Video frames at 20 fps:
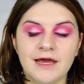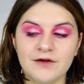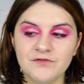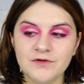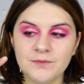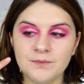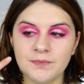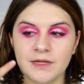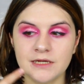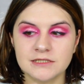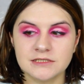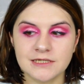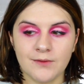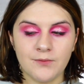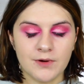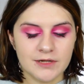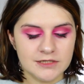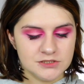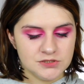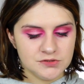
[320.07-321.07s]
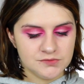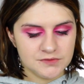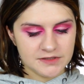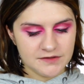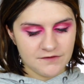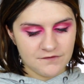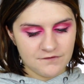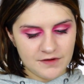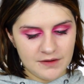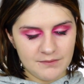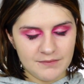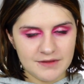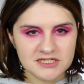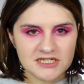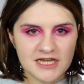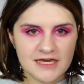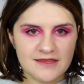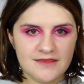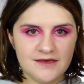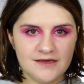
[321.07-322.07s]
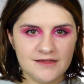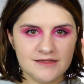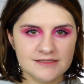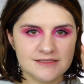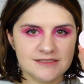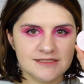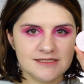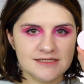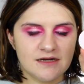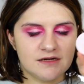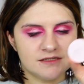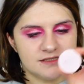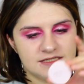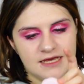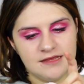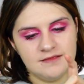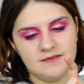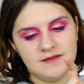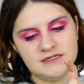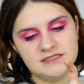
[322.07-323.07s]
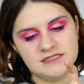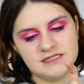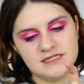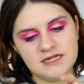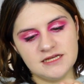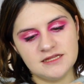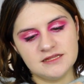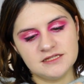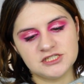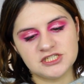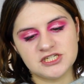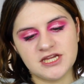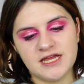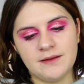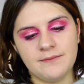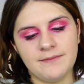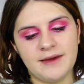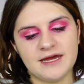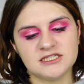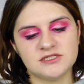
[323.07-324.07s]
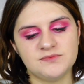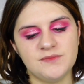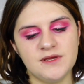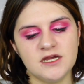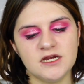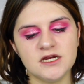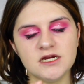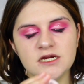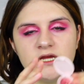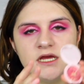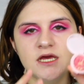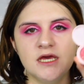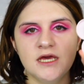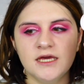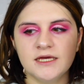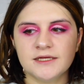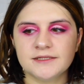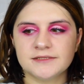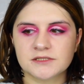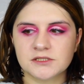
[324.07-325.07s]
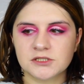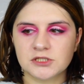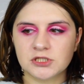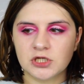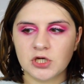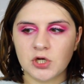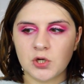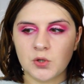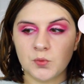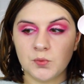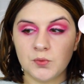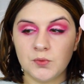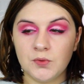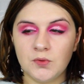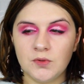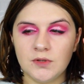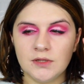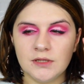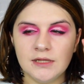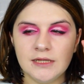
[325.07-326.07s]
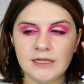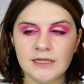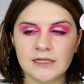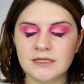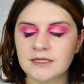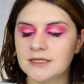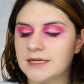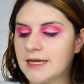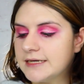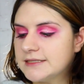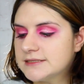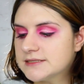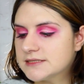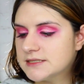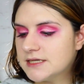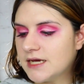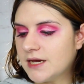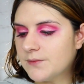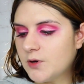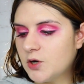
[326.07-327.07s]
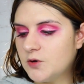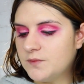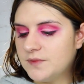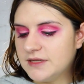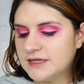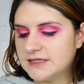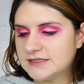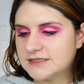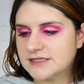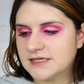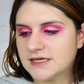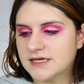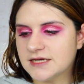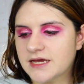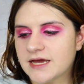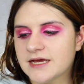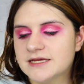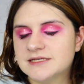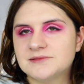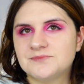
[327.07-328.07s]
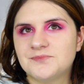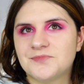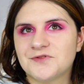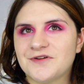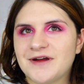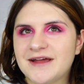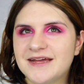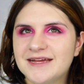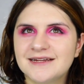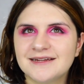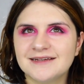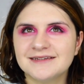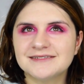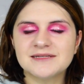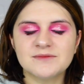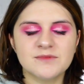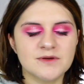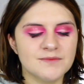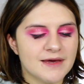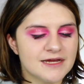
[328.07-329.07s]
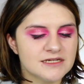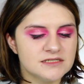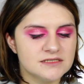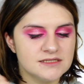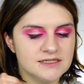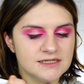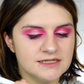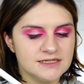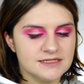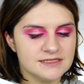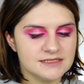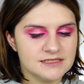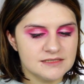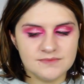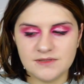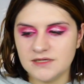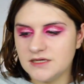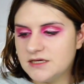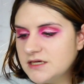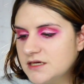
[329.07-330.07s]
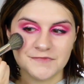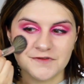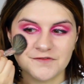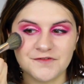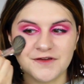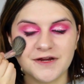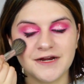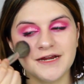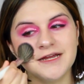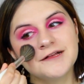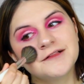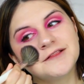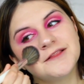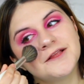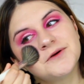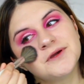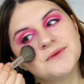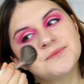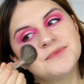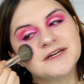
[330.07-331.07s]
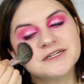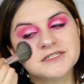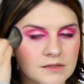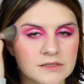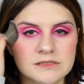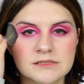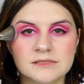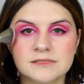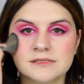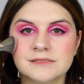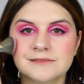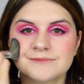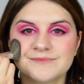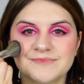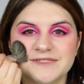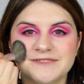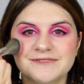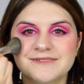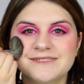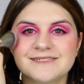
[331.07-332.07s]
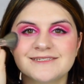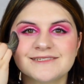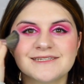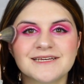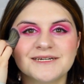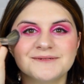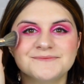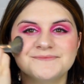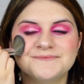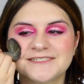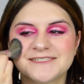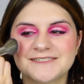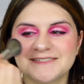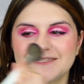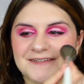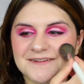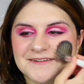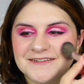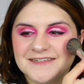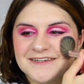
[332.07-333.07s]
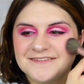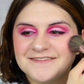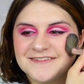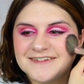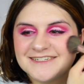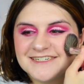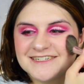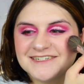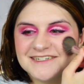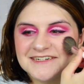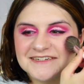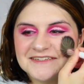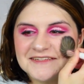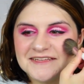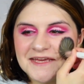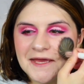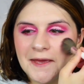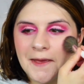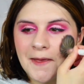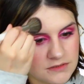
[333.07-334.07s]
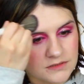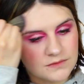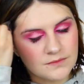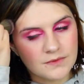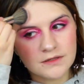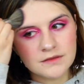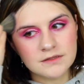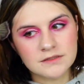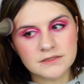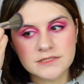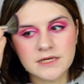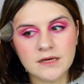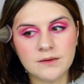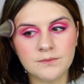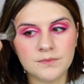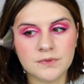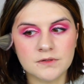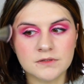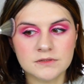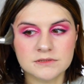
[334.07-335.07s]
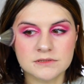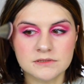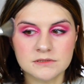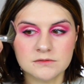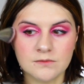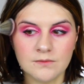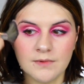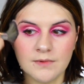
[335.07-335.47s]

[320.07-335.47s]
Now for blush, I wanna do a really fun blush. I think the Ciate London in the shade Matchmaker is gonna go really nicely. I'm hoping it's like as bright as I'm imagining it to be. It's a very glowy blush. We're just gonna build this up slowly but surely. Some on the temples as